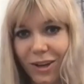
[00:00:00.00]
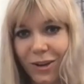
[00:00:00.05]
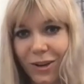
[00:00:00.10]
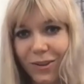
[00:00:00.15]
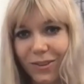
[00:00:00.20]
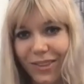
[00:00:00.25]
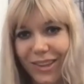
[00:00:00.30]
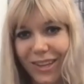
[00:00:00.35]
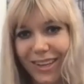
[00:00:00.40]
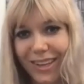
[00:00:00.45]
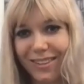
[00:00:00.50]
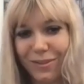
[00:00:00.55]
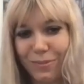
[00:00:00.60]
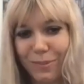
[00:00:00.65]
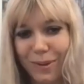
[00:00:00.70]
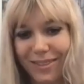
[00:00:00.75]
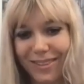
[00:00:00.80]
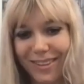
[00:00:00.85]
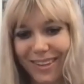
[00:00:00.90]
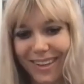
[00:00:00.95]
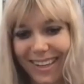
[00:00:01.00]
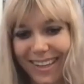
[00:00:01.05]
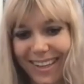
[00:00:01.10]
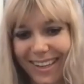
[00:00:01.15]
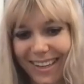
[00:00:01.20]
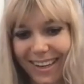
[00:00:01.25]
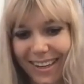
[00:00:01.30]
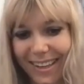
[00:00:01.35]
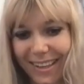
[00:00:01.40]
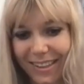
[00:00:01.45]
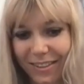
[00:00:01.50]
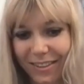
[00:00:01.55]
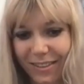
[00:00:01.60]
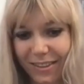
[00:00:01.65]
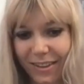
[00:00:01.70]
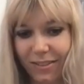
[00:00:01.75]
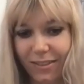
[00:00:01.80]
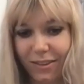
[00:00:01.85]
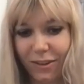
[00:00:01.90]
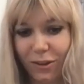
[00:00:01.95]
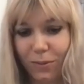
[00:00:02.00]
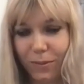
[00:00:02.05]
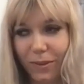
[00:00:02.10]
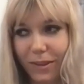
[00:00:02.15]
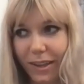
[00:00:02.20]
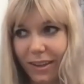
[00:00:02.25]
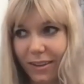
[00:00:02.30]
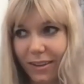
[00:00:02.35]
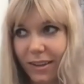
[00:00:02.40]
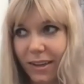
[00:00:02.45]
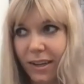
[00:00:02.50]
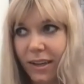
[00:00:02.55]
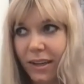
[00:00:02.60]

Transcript: on things basically kind of like just assumed that,